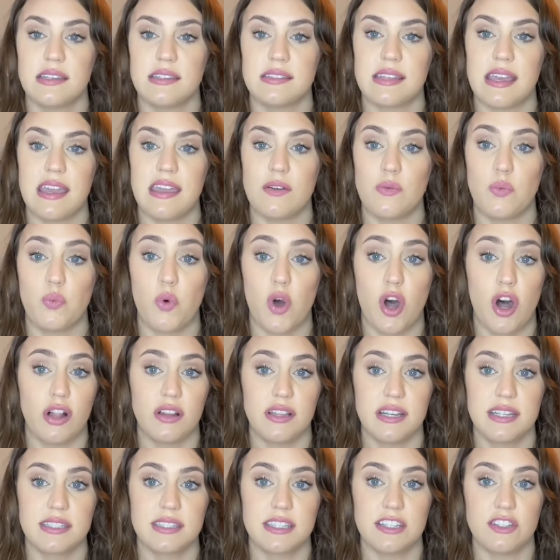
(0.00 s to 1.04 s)
a
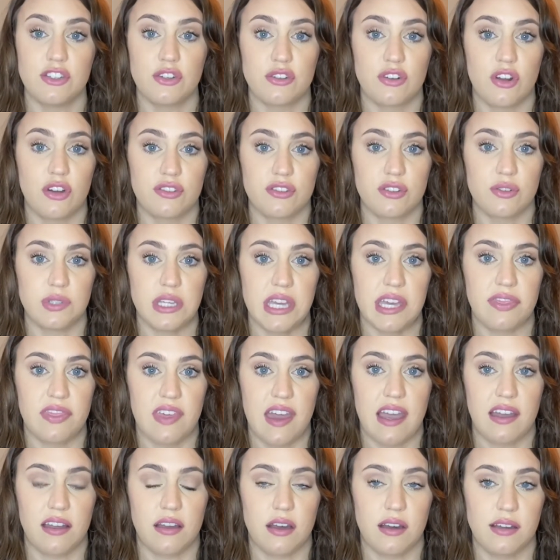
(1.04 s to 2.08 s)
wallet, and you can also get
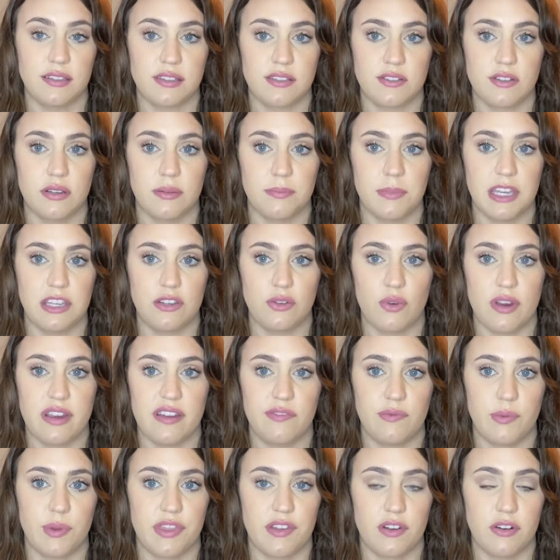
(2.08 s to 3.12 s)
that custom
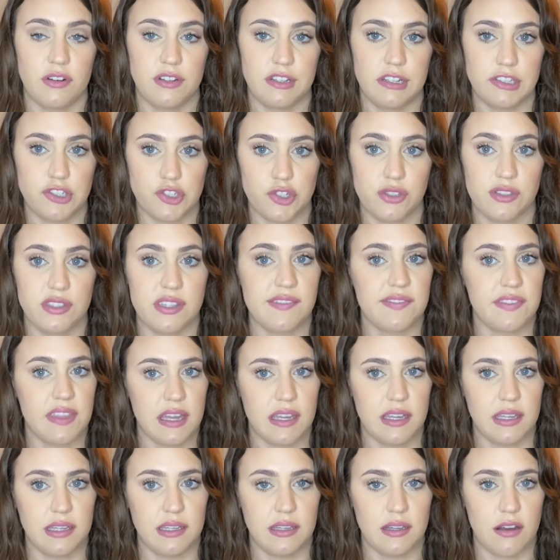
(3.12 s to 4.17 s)
engraved with their initials if
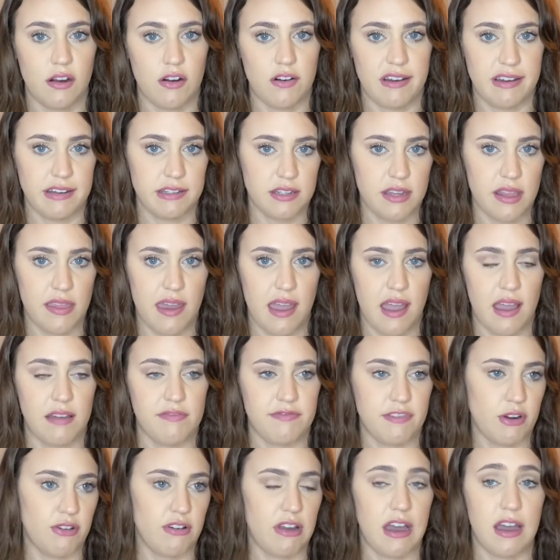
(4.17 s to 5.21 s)
they are into that. If
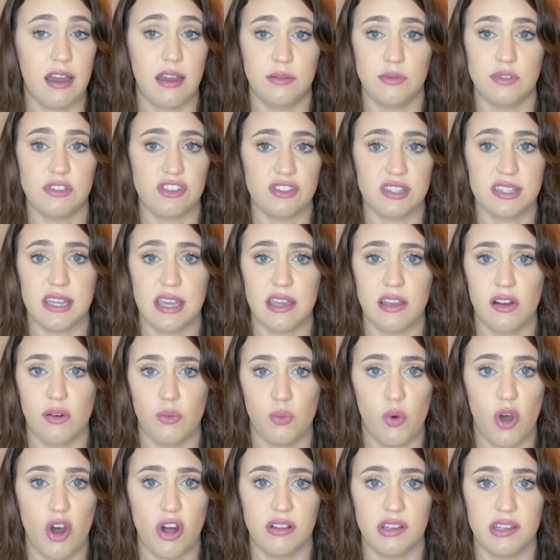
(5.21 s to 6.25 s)
they're not, I would just say a
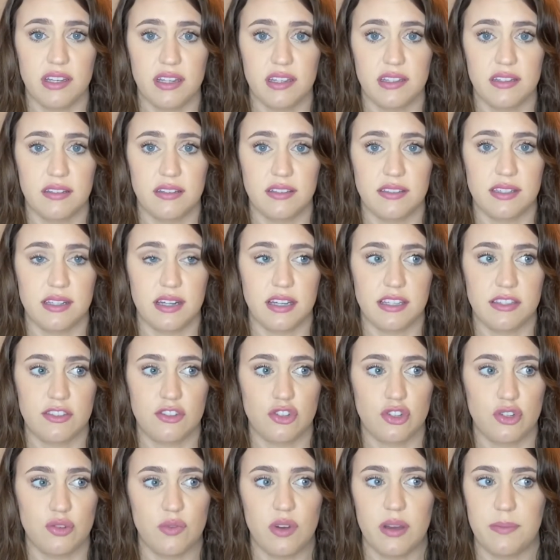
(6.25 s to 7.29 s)
wallet. It's nice
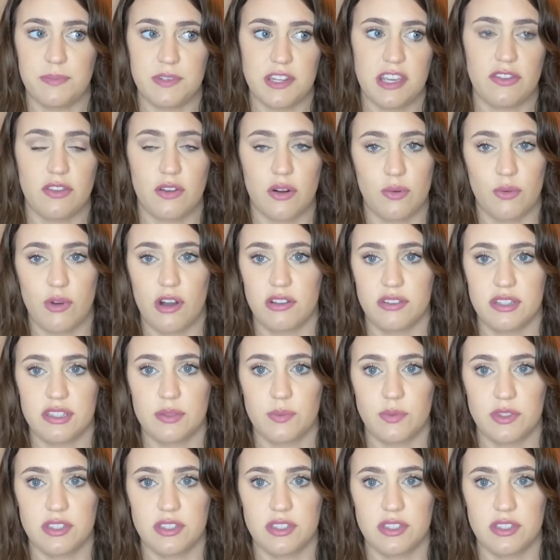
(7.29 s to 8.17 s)
to update their wallets once